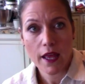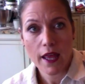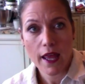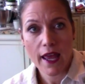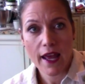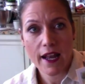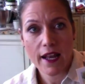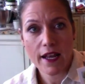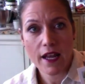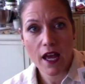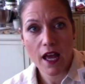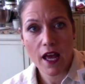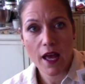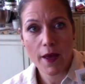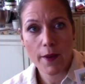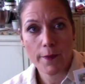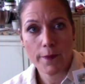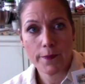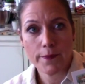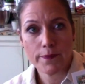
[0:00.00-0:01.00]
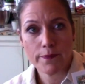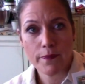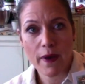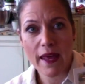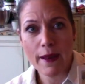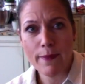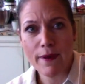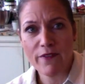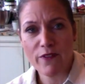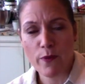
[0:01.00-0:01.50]
And might
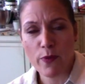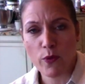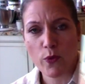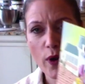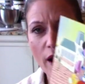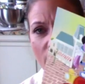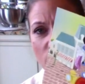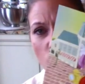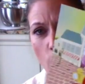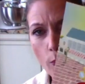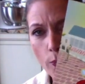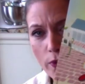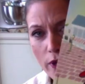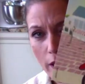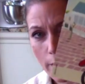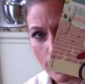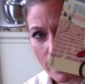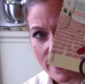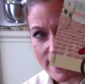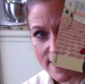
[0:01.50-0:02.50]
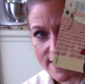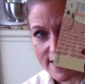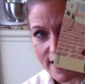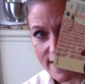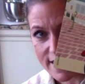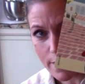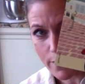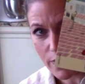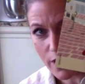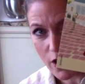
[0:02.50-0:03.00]
have been from the grand opening, because it
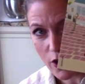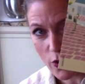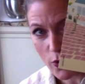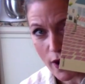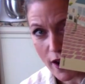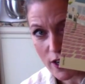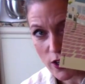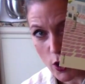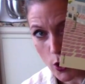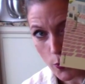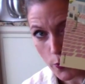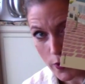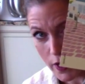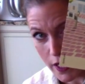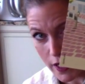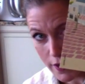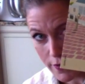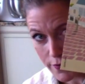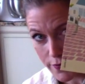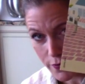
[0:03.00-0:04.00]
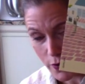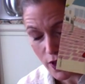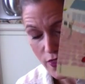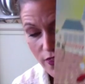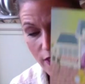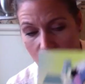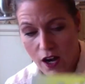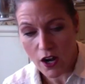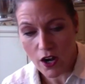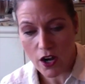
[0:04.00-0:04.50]
says up there, grand opening,
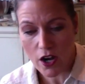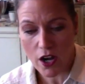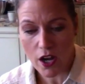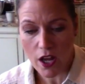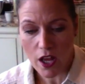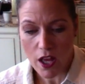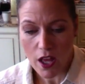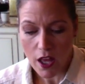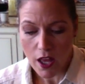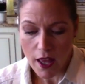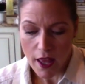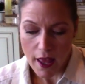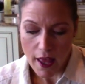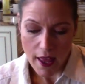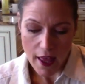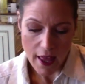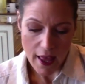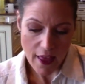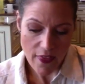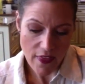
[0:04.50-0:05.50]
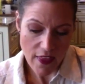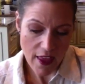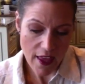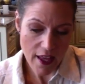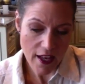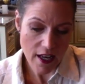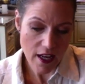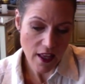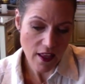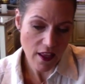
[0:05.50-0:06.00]
right there. And
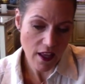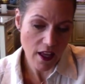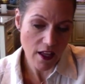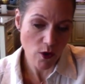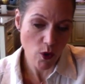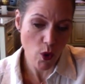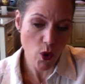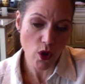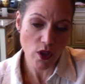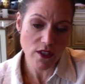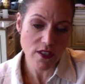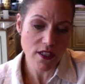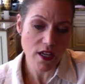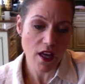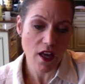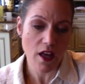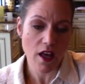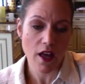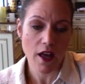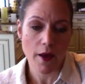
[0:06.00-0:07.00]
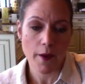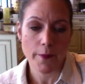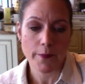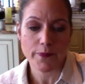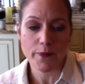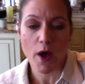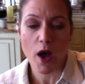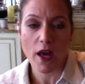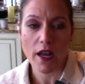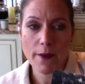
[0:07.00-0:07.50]
then an old
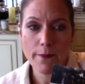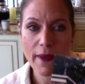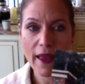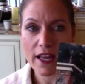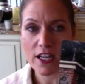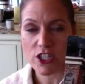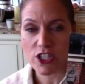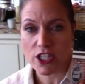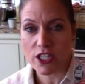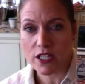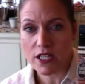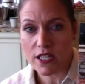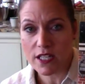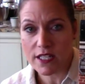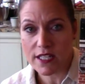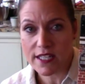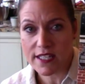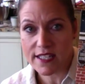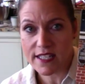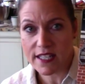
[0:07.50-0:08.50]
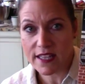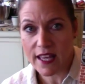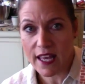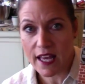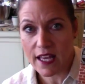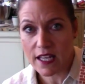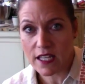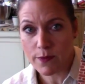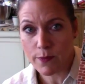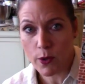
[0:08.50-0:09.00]
Haunted Mansion
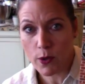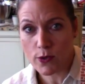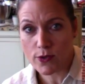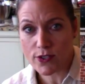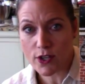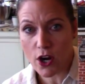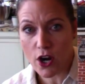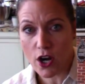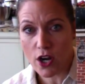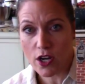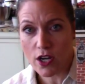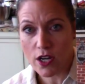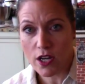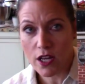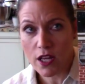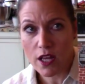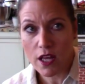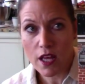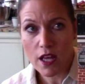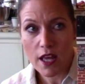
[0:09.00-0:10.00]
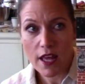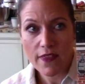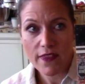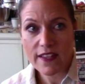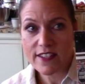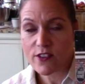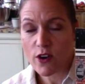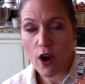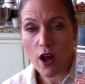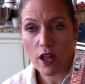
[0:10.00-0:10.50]
Disneyland postcard.
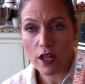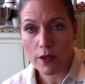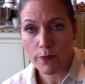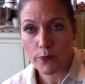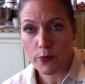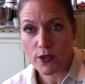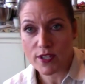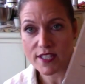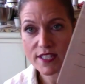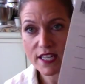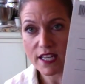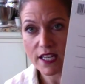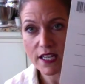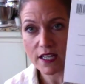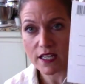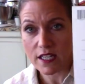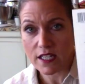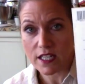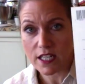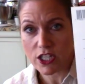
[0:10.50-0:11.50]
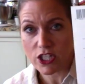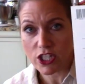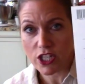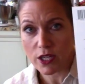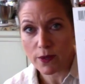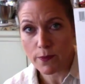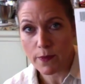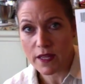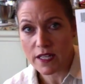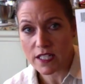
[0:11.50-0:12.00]
These are all in pristine
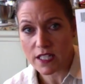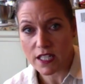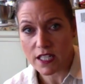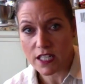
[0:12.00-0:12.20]
condition, mint